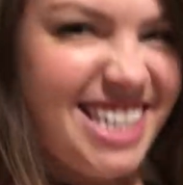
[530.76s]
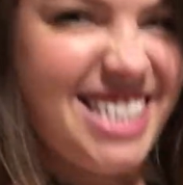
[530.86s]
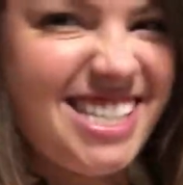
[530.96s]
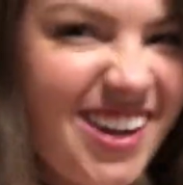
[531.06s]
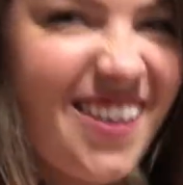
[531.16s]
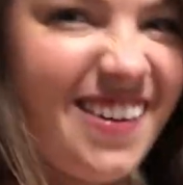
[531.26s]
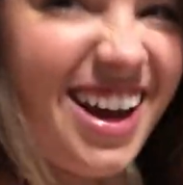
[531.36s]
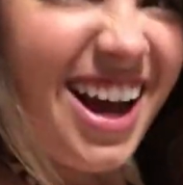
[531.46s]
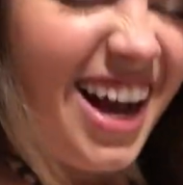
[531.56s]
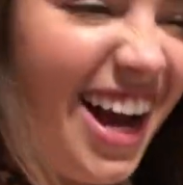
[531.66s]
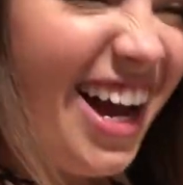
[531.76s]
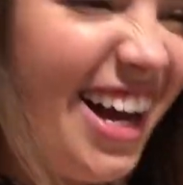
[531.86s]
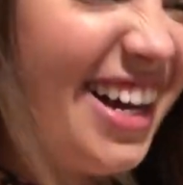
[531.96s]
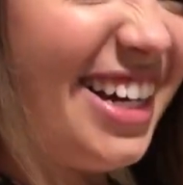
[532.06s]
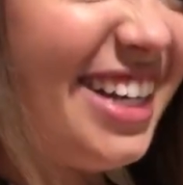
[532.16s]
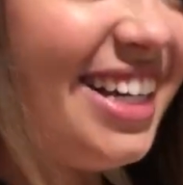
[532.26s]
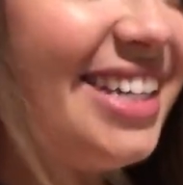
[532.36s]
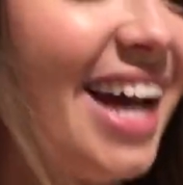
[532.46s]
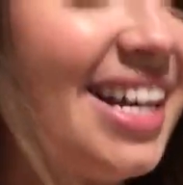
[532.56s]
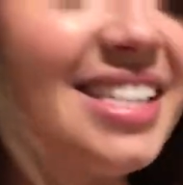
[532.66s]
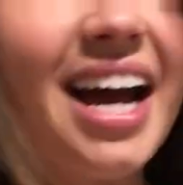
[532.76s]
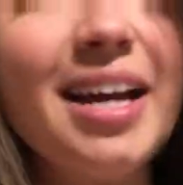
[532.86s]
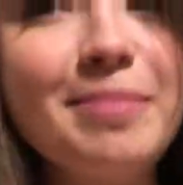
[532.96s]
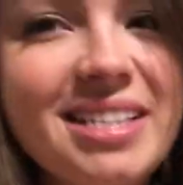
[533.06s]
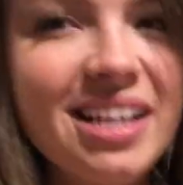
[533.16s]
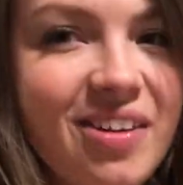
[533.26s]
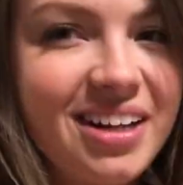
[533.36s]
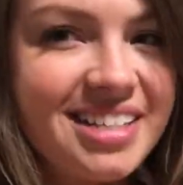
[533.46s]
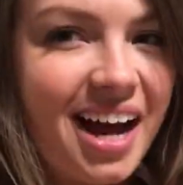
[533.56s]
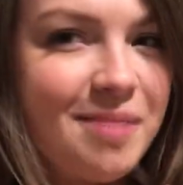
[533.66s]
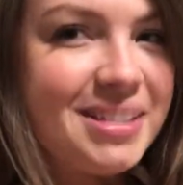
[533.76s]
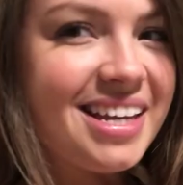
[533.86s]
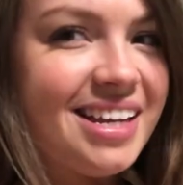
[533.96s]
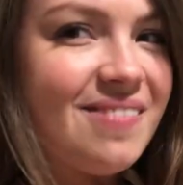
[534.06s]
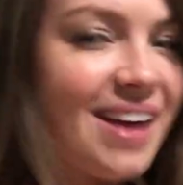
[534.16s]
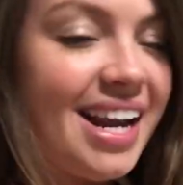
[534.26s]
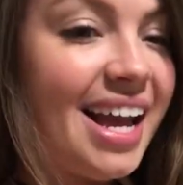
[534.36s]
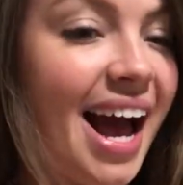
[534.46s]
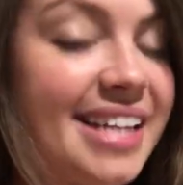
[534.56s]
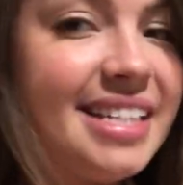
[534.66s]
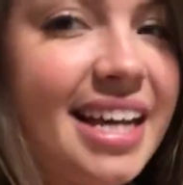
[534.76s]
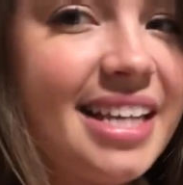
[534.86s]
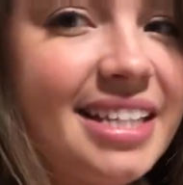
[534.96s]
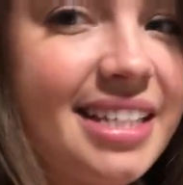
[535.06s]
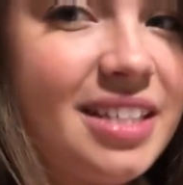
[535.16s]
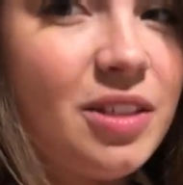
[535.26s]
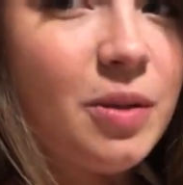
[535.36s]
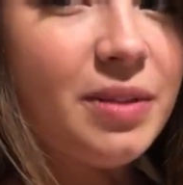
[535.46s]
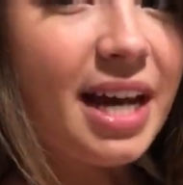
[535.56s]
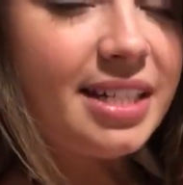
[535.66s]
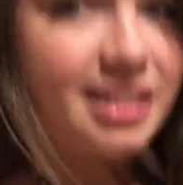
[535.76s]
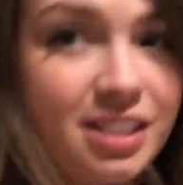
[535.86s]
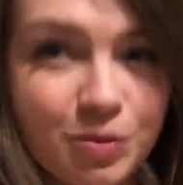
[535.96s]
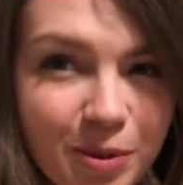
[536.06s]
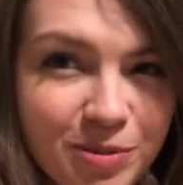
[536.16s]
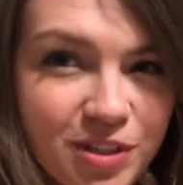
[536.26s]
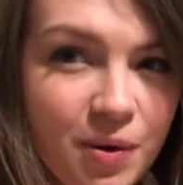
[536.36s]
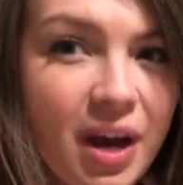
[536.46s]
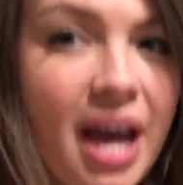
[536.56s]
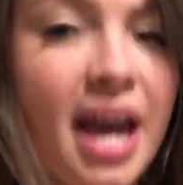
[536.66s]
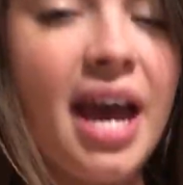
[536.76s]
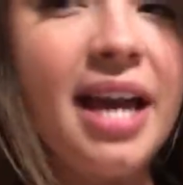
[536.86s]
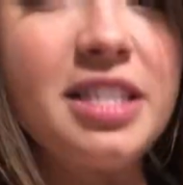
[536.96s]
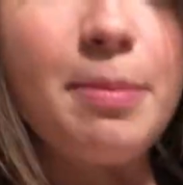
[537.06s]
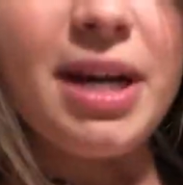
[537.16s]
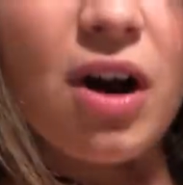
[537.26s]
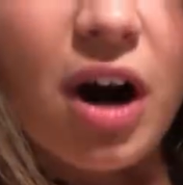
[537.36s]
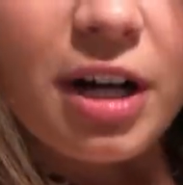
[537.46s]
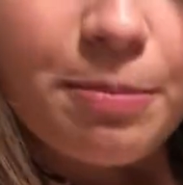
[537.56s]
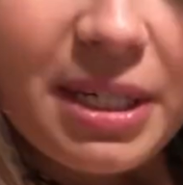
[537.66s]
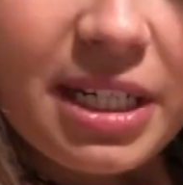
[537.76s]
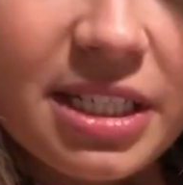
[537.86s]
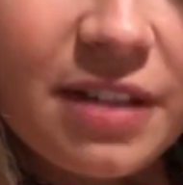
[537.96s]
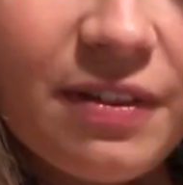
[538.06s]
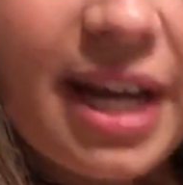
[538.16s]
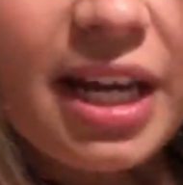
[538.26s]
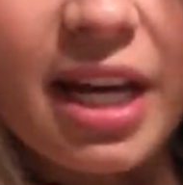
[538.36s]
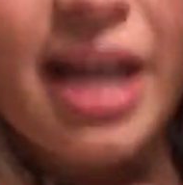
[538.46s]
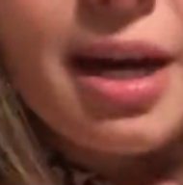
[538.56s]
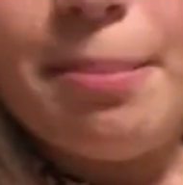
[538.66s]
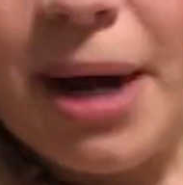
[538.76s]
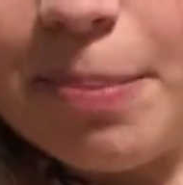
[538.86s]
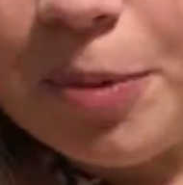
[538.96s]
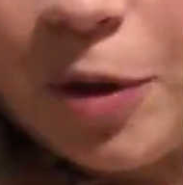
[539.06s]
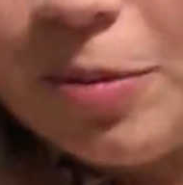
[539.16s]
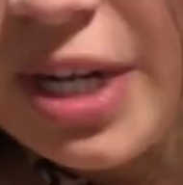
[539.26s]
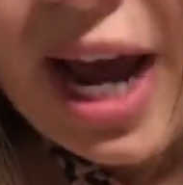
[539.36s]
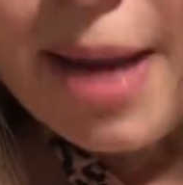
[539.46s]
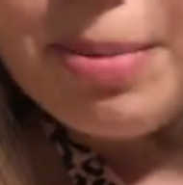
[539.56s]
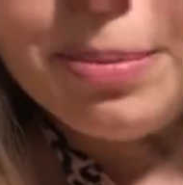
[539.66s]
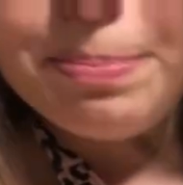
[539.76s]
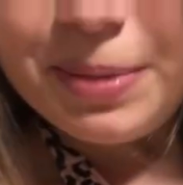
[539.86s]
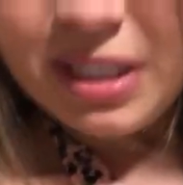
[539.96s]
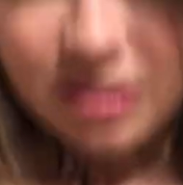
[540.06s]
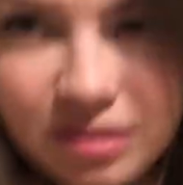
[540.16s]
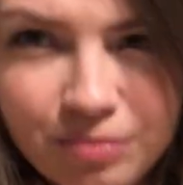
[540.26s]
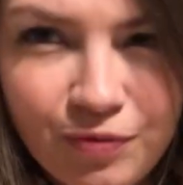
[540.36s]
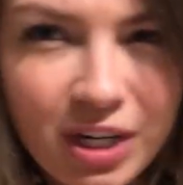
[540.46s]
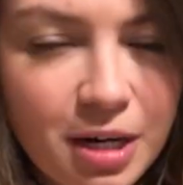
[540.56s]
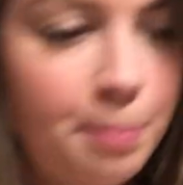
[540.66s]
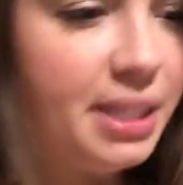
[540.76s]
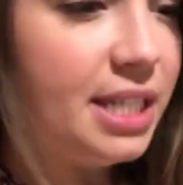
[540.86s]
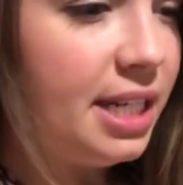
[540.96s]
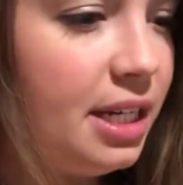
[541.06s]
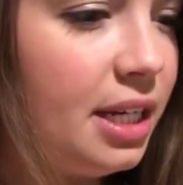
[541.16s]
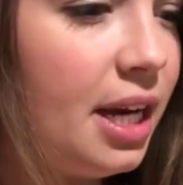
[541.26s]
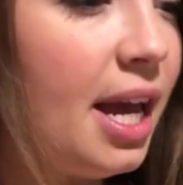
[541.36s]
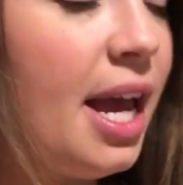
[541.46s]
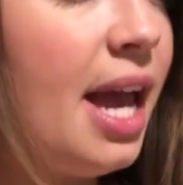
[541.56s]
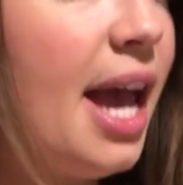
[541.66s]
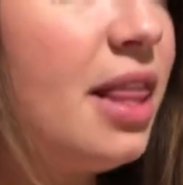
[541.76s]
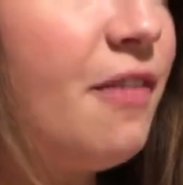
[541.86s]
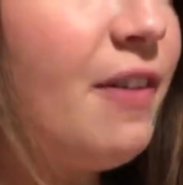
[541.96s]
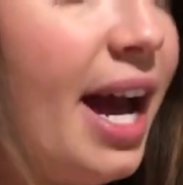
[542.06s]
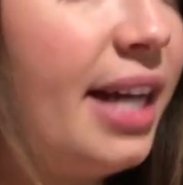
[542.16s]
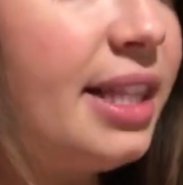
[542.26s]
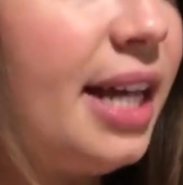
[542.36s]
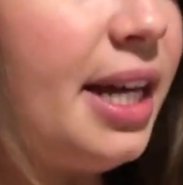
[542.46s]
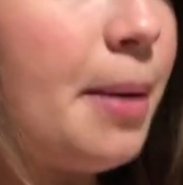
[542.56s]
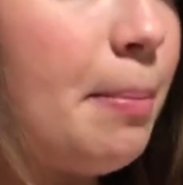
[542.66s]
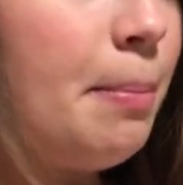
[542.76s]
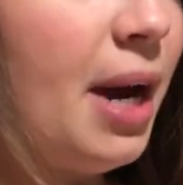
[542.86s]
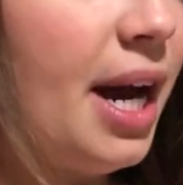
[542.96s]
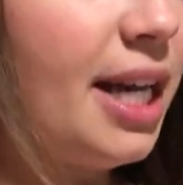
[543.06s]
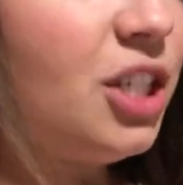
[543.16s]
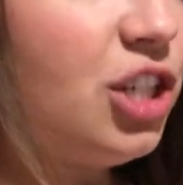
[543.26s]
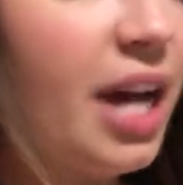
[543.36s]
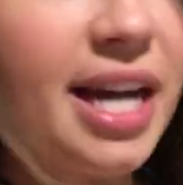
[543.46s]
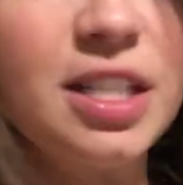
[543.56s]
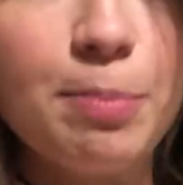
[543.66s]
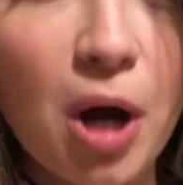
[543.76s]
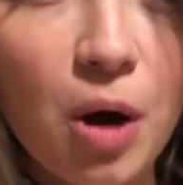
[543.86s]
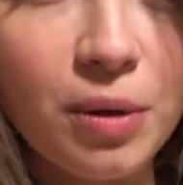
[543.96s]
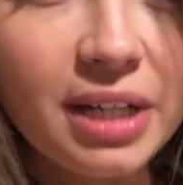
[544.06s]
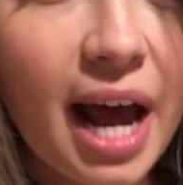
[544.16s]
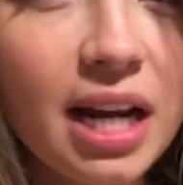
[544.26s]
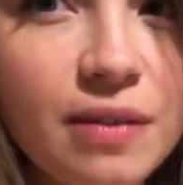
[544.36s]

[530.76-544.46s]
So, yes, I am still on time with getting ready. I did need to test this swimsuit. It's a bit hard because of like my boob type and being very petite, and the fact that like my chest bone kind